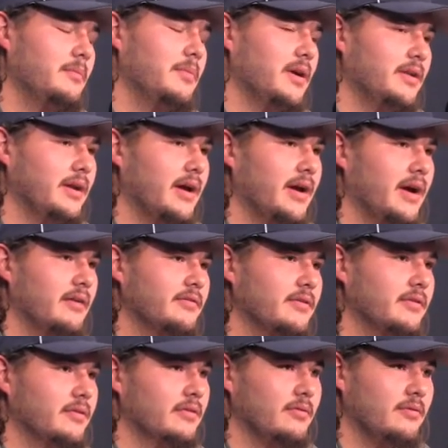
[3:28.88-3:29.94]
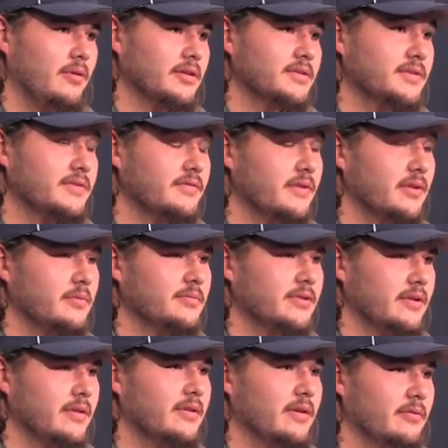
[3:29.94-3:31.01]
Monday after watching this film,
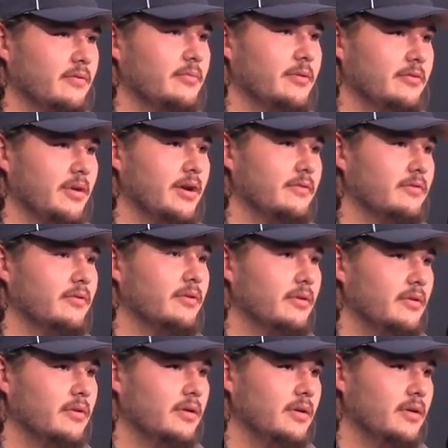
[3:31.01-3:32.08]
so I think we'll be ready for it.